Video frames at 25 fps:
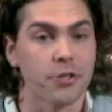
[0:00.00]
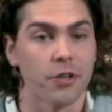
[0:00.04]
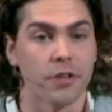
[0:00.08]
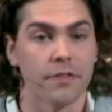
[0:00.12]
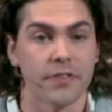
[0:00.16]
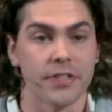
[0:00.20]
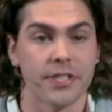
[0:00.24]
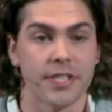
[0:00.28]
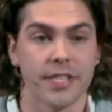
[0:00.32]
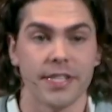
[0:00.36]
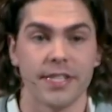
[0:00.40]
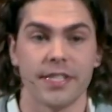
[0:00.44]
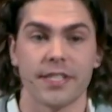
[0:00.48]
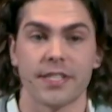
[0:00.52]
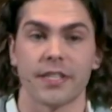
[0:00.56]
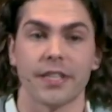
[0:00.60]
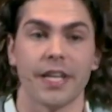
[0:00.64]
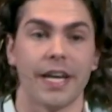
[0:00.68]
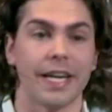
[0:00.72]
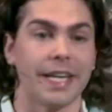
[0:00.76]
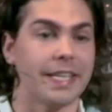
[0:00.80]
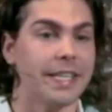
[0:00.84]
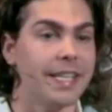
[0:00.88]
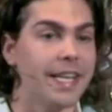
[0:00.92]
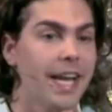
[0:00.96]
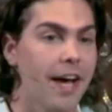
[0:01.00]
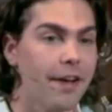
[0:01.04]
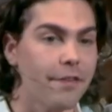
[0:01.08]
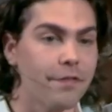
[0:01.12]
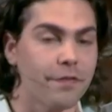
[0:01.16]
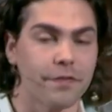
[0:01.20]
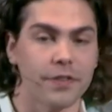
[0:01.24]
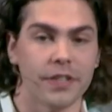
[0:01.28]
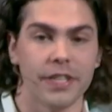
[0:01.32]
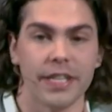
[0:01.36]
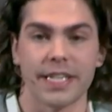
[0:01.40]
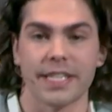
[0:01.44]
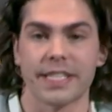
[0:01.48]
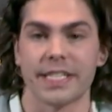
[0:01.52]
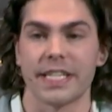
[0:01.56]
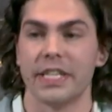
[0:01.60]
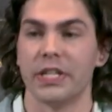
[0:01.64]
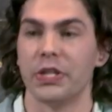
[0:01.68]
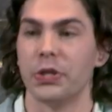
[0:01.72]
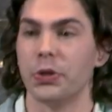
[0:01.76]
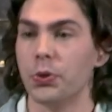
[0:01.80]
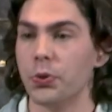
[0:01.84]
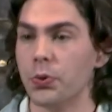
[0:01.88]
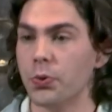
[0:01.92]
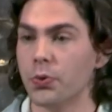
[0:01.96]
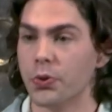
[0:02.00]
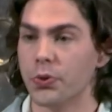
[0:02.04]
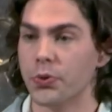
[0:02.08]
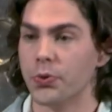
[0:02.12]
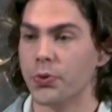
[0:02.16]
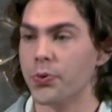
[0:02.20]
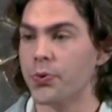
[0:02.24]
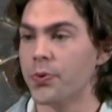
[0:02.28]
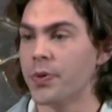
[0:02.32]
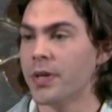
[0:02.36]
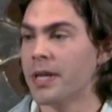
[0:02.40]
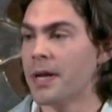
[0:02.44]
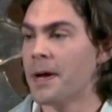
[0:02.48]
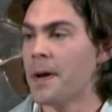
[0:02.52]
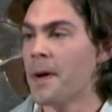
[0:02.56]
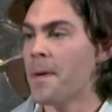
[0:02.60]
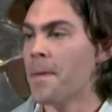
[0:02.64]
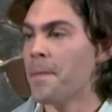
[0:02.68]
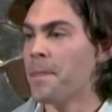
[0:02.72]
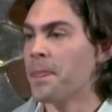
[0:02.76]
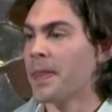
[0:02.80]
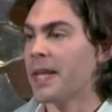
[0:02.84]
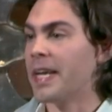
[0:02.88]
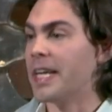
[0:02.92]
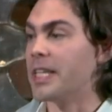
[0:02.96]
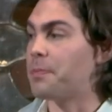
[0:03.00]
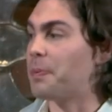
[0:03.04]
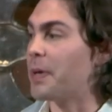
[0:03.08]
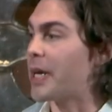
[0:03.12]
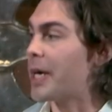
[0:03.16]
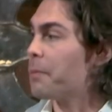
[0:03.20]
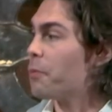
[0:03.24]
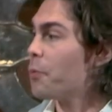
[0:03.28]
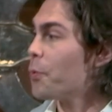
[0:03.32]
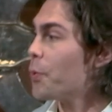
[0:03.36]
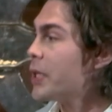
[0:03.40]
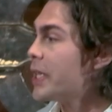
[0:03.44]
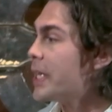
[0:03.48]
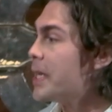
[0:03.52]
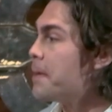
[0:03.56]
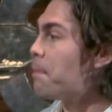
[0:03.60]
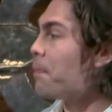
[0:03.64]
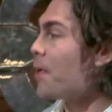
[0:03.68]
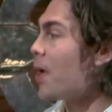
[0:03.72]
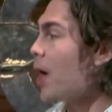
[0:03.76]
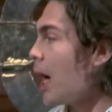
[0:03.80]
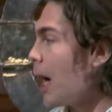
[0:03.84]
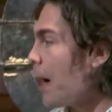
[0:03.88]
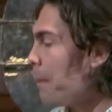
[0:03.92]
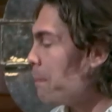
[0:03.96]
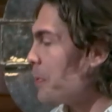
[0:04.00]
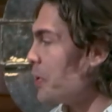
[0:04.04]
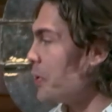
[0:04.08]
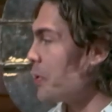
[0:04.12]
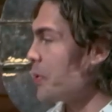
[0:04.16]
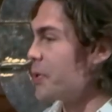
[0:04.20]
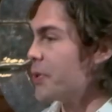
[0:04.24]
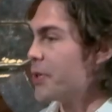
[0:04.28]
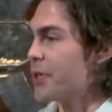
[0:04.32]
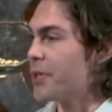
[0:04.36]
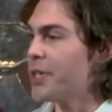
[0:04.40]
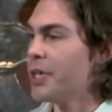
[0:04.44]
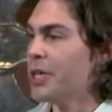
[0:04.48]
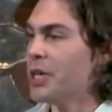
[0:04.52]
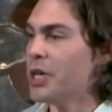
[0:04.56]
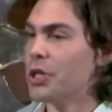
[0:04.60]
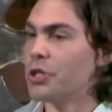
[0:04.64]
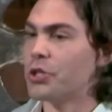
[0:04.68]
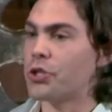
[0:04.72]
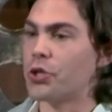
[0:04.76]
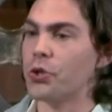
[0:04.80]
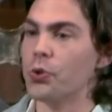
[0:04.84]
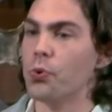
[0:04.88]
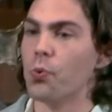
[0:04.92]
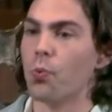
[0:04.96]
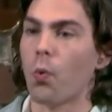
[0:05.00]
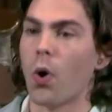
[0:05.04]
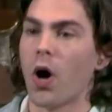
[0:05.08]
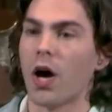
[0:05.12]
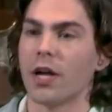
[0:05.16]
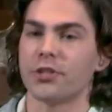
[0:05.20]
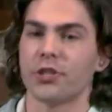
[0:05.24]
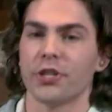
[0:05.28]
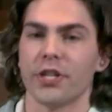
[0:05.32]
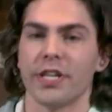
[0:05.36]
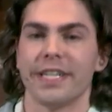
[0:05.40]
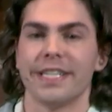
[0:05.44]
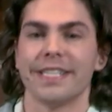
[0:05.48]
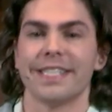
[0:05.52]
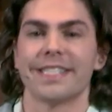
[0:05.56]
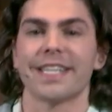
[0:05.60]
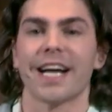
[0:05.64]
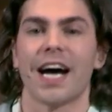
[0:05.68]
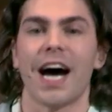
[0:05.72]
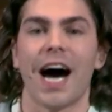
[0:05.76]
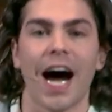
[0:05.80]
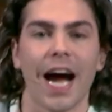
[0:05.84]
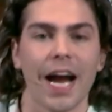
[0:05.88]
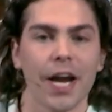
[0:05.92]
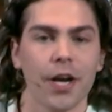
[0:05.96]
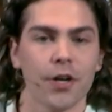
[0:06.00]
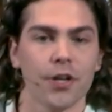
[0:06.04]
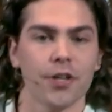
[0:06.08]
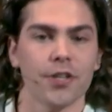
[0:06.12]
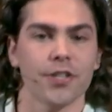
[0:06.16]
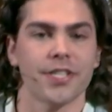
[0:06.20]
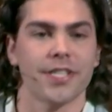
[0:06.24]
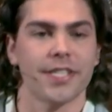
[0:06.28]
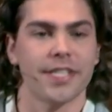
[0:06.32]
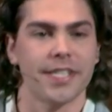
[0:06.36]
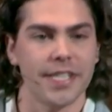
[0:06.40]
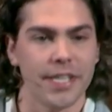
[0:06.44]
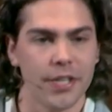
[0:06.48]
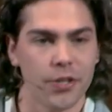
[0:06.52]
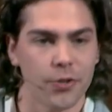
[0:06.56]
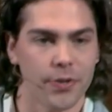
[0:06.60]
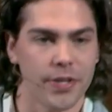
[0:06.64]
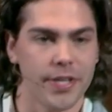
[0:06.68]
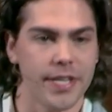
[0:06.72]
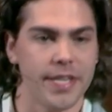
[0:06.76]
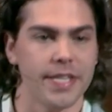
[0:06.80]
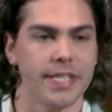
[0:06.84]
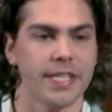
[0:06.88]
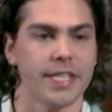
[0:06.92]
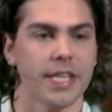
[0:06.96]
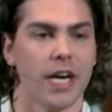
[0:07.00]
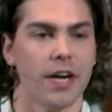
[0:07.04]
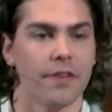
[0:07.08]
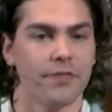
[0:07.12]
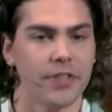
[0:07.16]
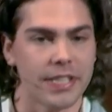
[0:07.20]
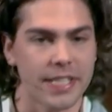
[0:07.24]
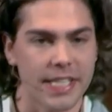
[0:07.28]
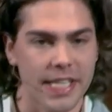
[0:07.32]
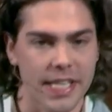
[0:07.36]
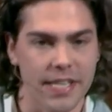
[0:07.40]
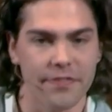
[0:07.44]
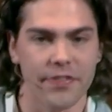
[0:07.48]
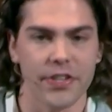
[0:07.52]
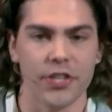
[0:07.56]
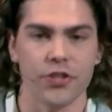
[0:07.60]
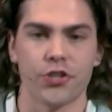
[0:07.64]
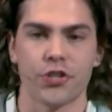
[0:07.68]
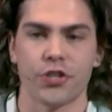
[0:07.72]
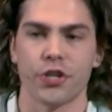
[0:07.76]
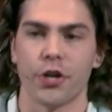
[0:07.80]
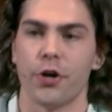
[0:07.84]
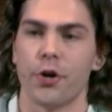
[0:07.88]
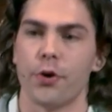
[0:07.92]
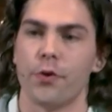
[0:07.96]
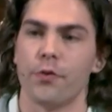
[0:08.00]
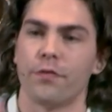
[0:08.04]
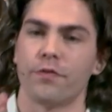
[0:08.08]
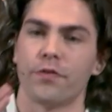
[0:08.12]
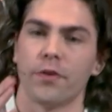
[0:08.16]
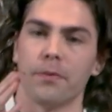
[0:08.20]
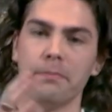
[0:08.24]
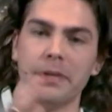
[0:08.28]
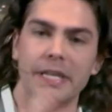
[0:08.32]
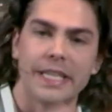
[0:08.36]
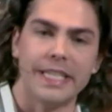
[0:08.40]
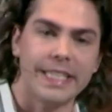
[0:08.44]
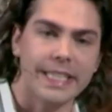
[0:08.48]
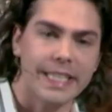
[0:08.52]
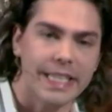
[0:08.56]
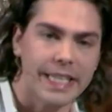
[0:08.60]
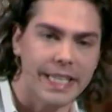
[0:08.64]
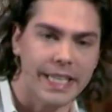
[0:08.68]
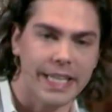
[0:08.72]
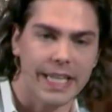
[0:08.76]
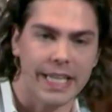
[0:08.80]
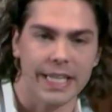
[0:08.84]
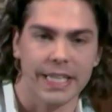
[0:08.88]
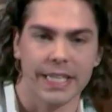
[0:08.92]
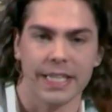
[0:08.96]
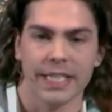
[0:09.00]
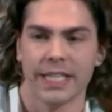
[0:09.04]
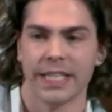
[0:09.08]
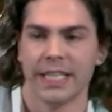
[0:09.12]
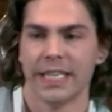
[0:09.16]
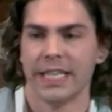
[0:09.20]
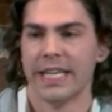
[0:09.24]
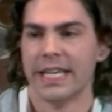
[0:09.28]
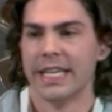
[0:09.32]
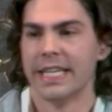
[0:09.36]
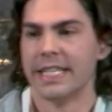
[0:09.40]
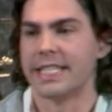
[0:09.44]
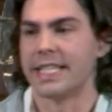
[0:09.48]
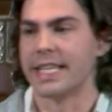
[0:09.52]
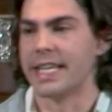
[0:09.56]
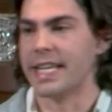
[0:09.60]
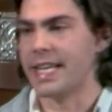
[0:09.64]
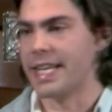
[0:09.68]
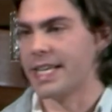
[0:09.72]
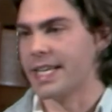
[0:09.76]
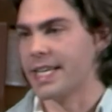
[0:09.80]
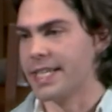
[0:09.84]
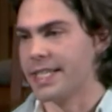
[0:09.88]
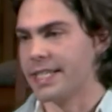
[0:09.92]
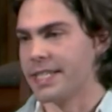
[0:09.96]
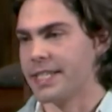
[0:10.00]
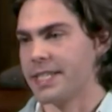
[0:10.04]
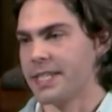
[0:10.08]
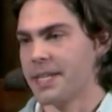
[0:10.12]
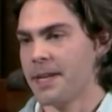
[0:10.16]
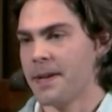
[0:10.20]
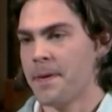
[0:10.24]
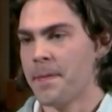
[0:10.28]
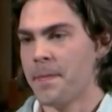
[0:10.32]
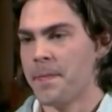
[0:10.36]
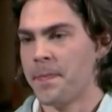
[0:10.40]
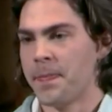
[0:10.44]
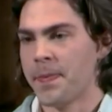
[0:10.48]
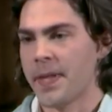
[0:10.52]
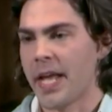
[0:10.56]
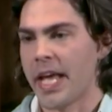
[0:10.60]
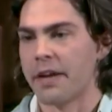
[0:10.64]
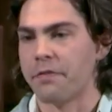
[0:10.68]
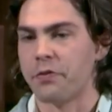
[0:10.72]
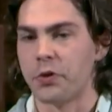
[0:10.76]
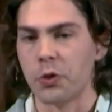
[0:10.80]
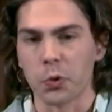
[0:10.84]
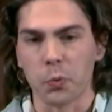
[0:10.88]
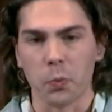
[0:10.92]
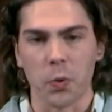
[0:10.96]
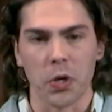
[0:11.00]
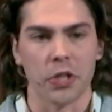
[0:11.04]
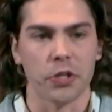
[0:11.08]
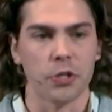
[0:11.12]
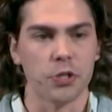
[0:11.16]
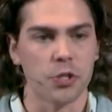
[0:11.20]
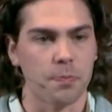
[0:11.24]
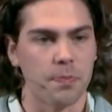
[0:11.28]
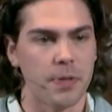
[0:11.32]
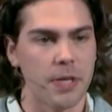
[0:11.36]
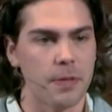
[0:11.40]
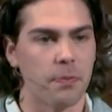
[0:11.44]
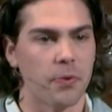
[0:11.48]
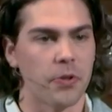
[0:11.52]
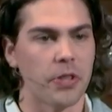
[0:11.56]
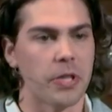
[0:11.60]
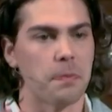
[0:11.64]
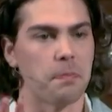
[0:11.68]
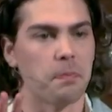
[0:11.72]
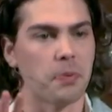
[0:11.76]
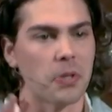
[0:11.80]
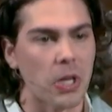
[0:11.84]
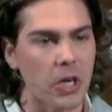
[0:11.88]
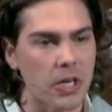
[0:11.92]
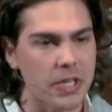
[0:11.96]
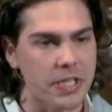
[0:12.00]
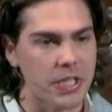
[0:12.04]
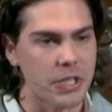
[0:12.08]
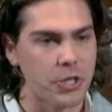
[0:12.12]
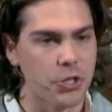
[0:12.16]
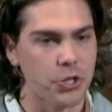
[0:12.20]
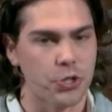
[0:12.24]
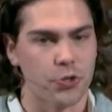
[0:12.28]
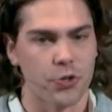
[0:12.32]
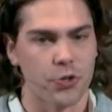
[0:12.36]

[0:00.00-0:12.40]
services like Netflix and Hulu, it's become really popular to watch an entire series of a TV show from beginning to end. And if you're one of those people that plugs into